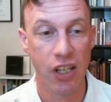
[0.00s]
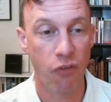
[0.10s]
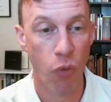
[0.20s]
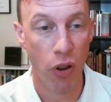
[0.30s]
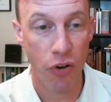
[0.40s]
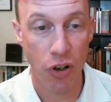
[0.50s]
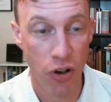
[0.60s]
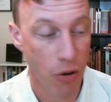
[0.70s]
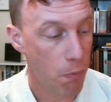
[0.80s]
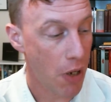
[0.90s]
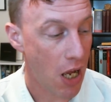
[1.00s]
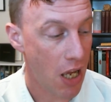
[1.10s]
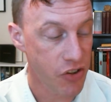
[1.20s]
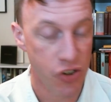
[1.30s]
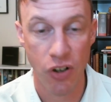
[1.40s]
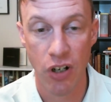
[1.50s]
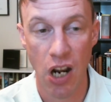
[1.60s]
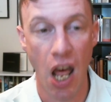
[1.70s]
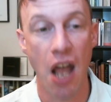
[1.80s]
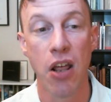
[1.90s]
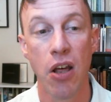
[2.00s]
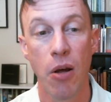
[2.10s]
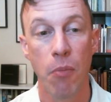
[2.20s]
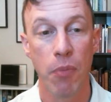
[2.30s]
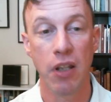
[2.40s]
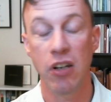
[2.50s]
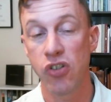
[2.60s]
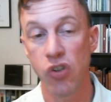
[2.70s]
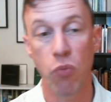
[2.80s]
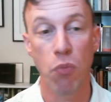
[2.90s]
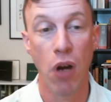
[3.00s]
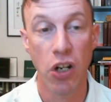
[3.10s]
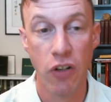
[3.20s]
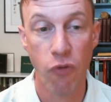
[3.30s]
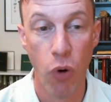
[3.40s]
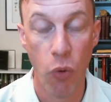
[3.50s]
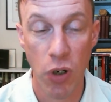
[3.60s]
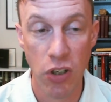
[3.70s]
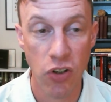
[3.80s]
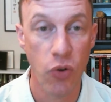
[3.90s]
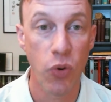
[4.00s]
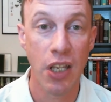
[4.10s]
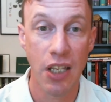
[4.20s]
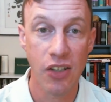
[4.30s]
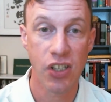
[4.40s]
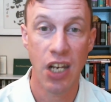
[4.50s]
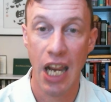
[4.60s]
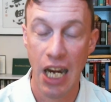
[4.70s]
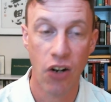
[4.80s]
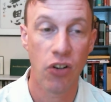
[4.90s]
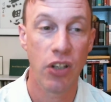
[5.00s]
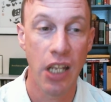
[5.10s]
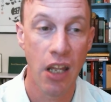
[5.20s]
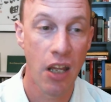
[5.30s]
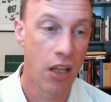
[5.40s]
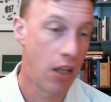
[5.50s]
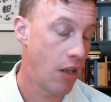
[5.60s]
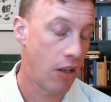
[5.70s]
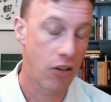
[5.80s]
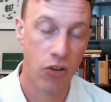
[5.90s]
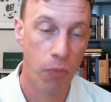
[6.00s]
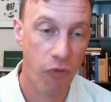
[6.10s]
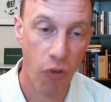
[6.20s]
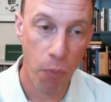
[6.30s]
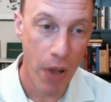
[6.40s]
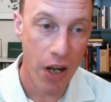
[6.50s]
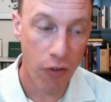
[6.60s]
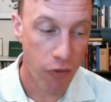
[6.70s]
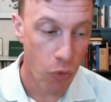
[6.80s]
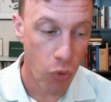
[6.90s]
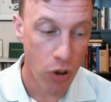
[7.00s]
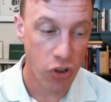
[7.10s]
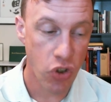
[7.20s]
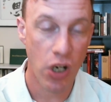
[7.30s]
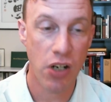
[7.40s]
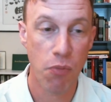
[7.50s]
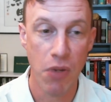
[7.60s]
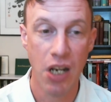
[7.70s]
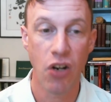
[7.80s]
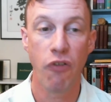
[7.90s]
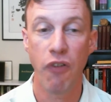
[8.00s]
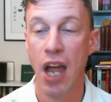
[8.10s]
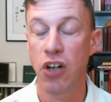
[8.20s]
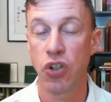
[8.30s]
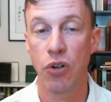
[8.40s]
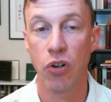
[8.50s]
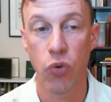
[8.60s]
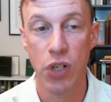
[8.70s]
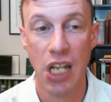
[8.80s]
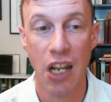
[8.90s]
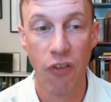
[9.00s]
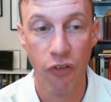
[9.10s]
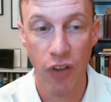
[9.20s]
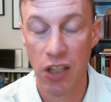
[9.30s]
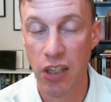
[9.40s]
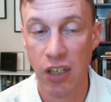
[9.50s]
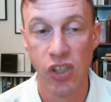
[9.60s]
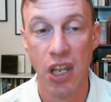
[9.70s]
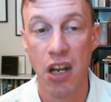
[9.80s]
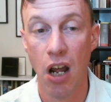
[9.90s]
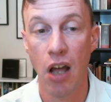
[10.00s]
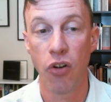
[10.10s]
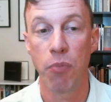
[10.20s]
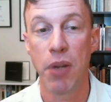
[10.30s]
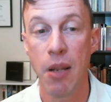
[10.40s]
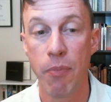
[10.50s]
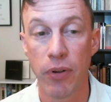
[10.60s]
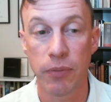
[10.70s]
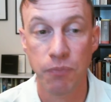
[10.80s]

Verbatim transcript: of whether you're an imposter or not, because so much of what we do is inherently to, for better for worse, trying to manufacture, or create feelings in other people.